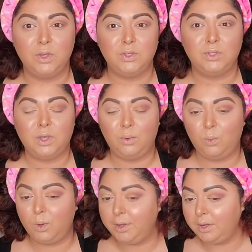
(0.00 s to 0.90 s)
So
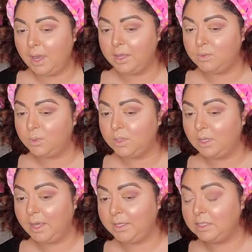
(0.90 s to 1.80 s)
what do you guys would
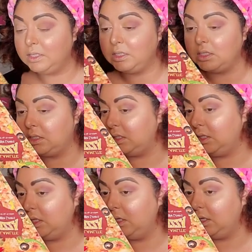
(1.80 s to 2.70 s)
like to
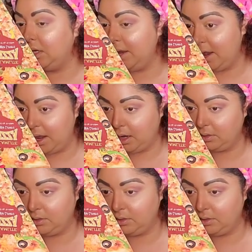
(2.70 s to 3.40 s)
see next